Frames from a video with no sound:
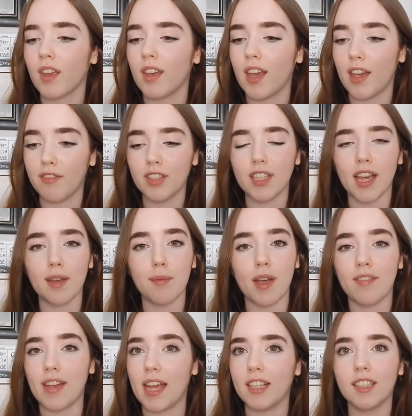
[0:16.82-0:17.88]
Every time
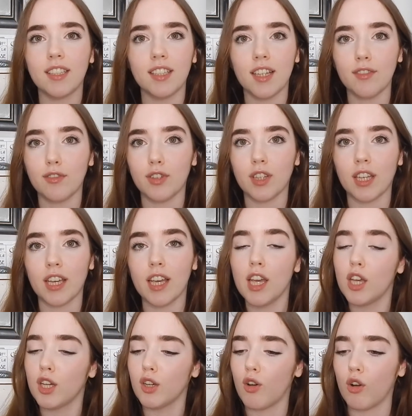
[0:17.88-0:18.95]
I've edited it fully,
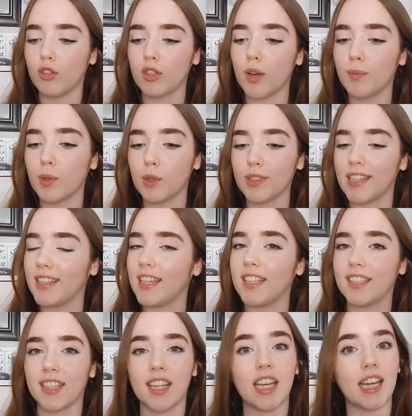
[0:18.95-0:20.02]
gone to upload it, and then
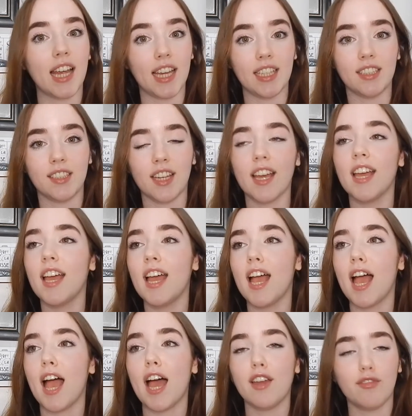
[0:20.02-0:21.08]
decided I hated it,
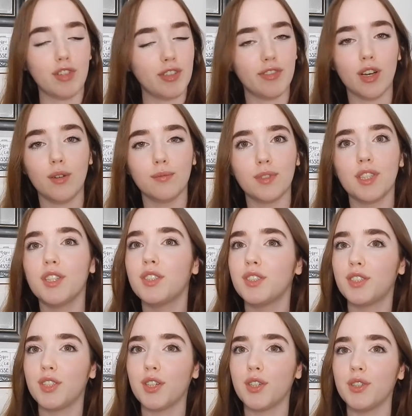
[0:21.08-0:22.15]
and refilmed.
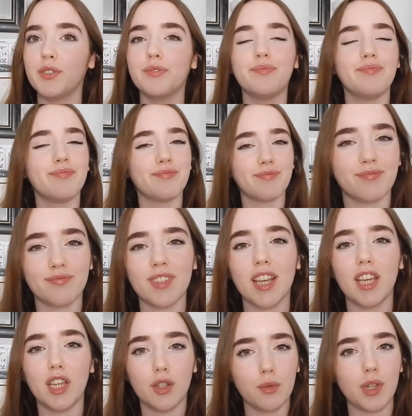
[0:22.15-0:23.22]
So
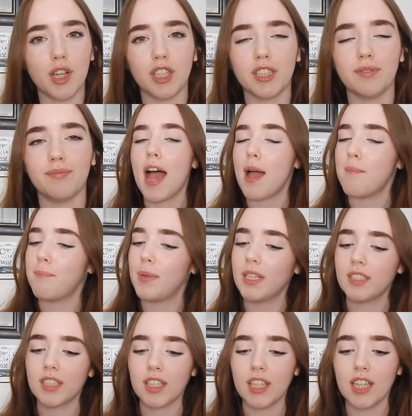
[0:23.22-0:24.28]
here we are. I'm
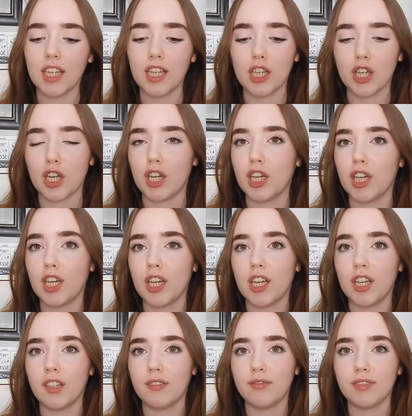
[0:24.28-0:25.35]
basically going
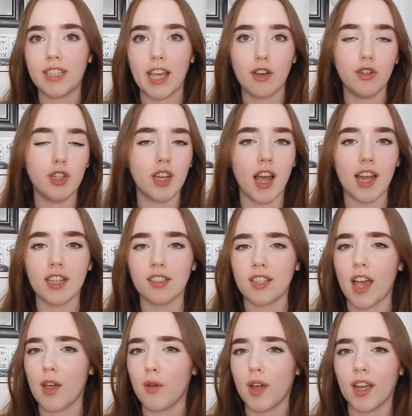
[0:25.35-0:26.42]
to tell you guys
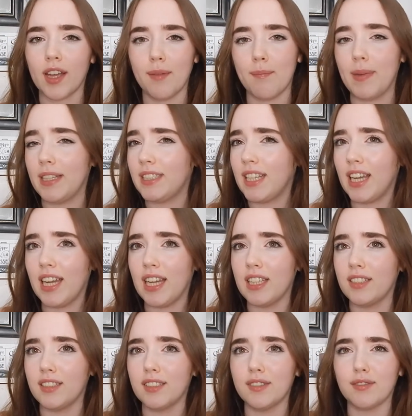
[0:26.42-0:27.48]
how I
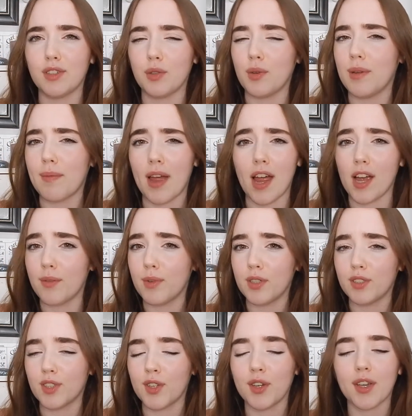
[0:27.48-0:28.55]
maintain the way my
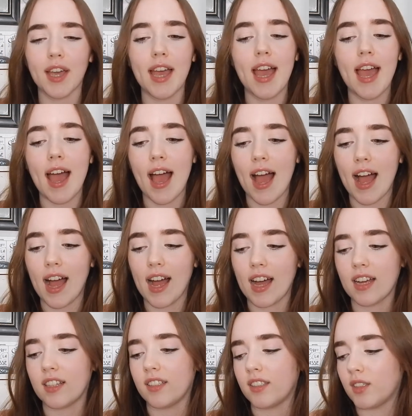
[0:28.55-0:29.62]
eyebrows look
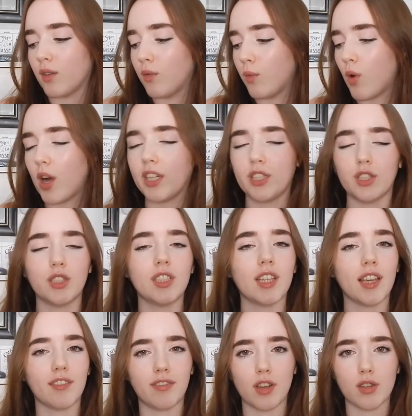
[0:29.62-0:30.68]
and what I do to
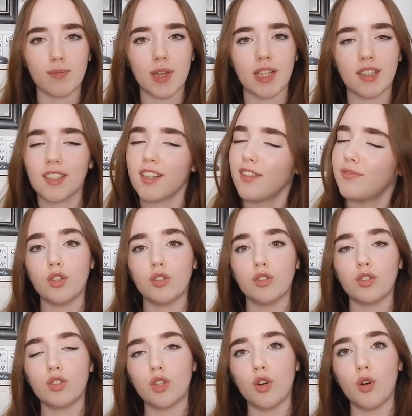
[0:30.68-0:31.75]
like fill them in and stuff.
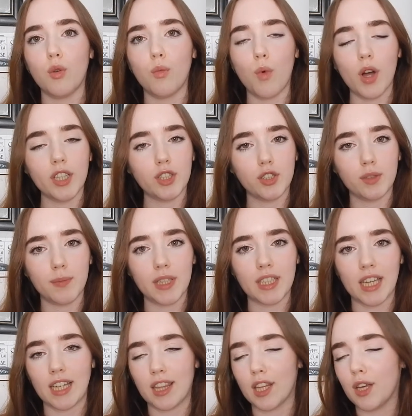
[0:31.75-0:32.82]
So what I do to
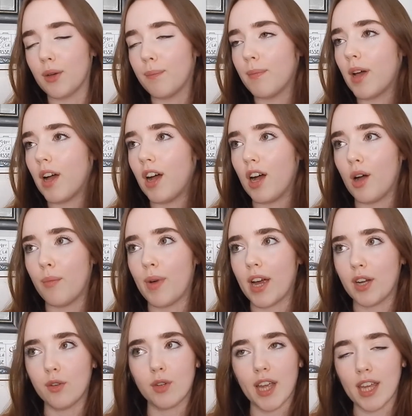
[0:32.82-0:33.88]
maintain them, I
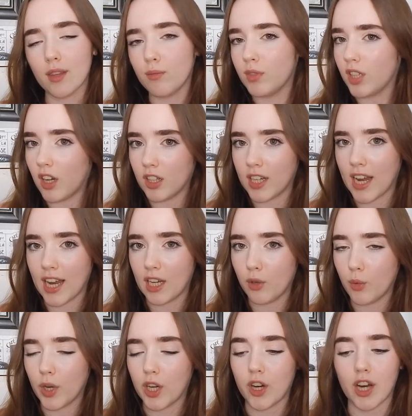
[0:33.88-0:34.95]
don't get them done
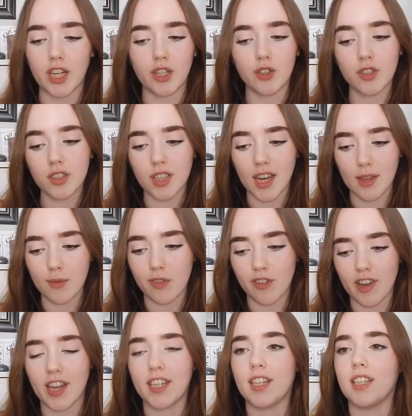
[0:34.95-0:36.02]
anywhere. I used to get them
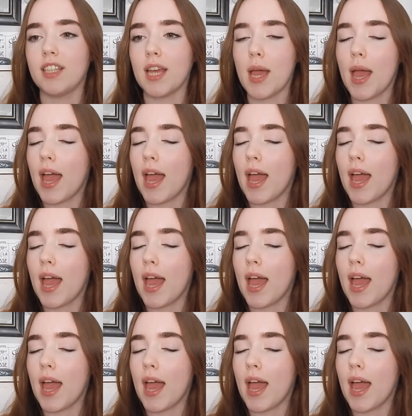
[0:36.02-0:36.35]
threaded.